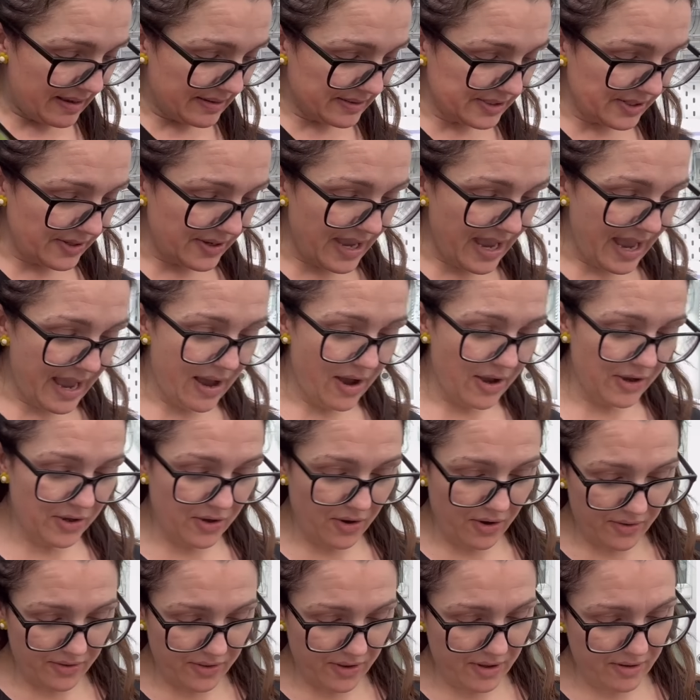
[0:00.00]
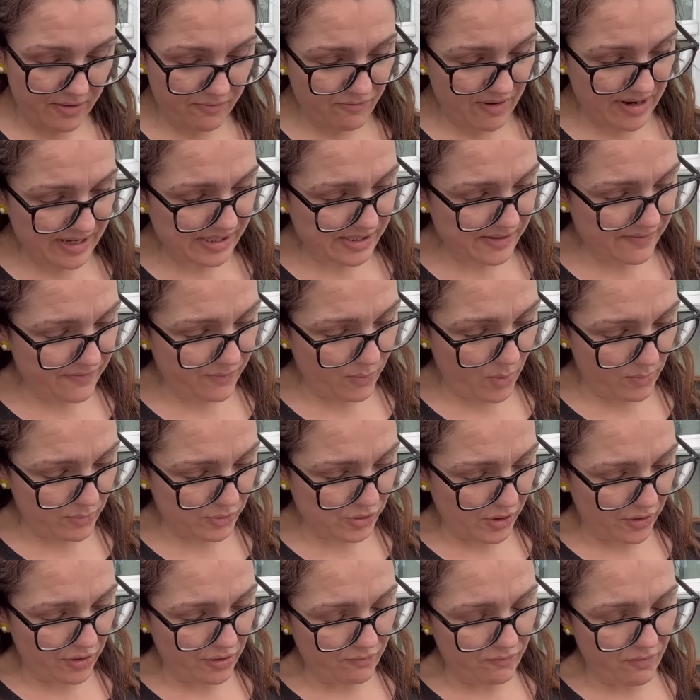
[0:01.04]
so yeah, I got the rest of what was
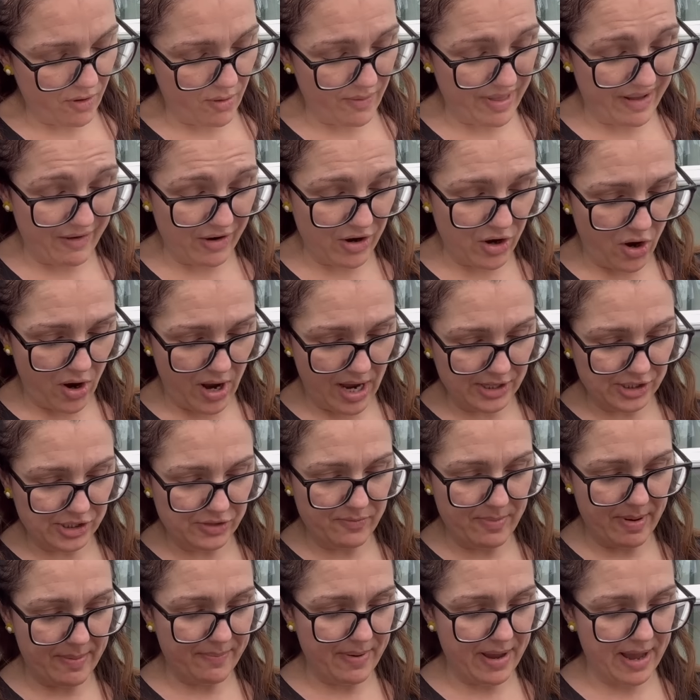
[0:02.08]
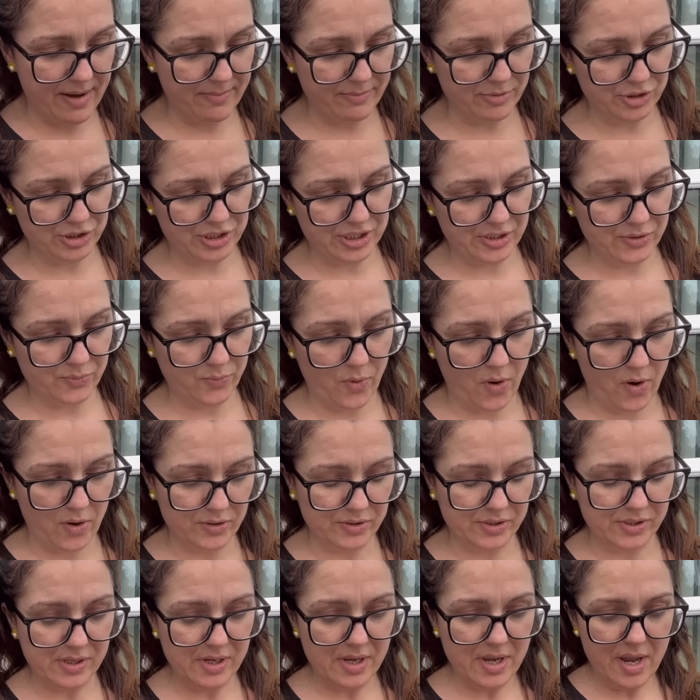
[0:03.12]
on the roll there. I can't actually remember how much this
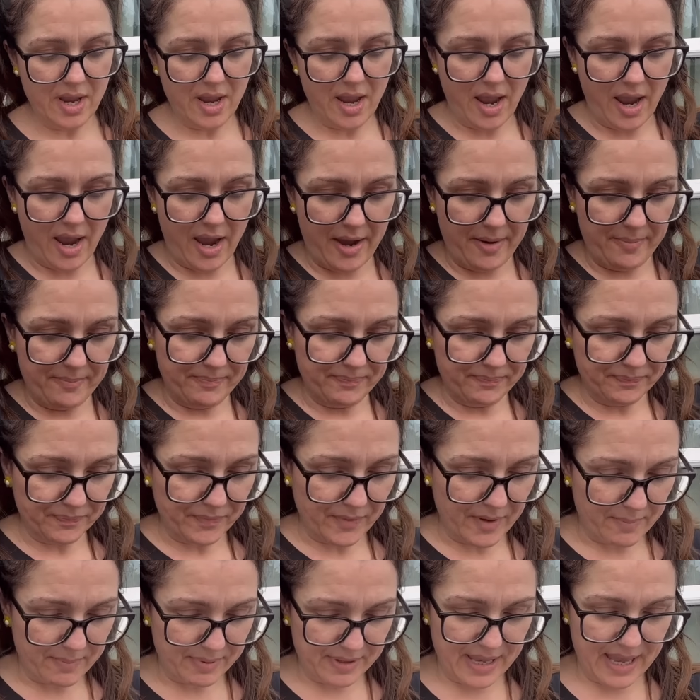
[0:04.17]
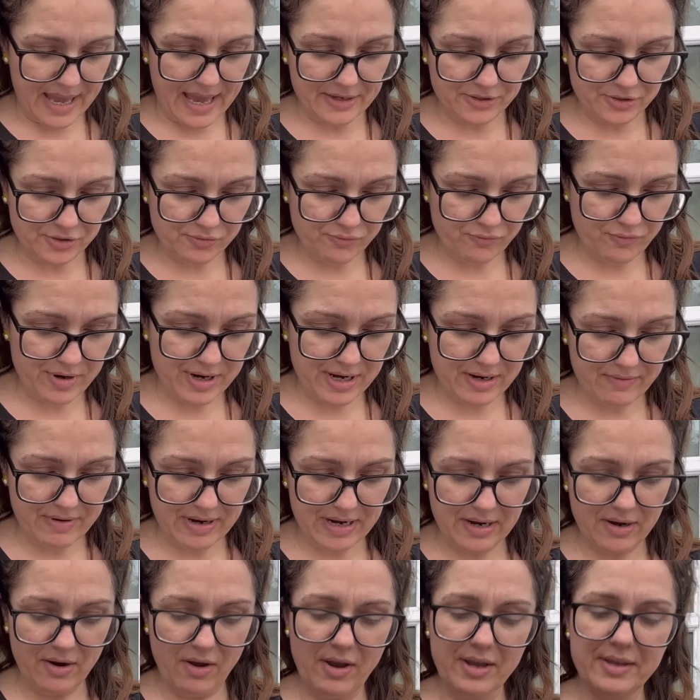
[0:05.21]
was. Um, but yeah, I just really,
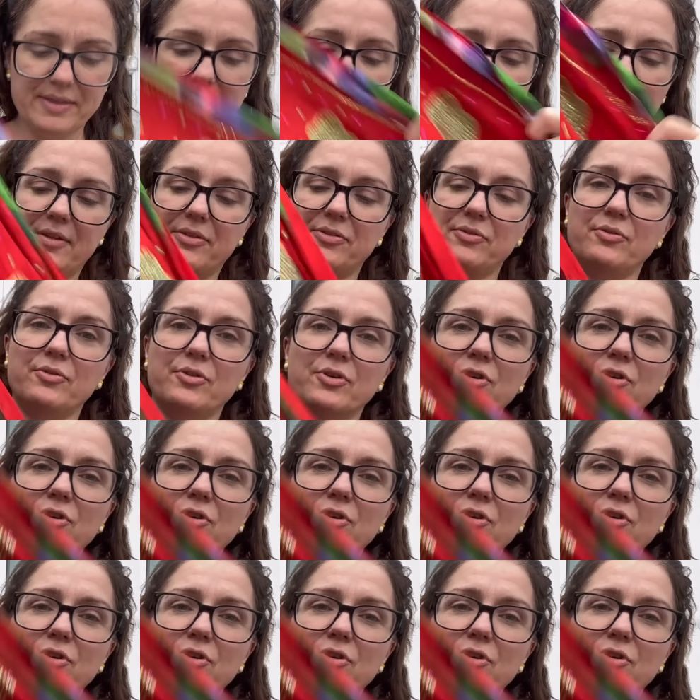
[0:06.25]
really liked that. I thought the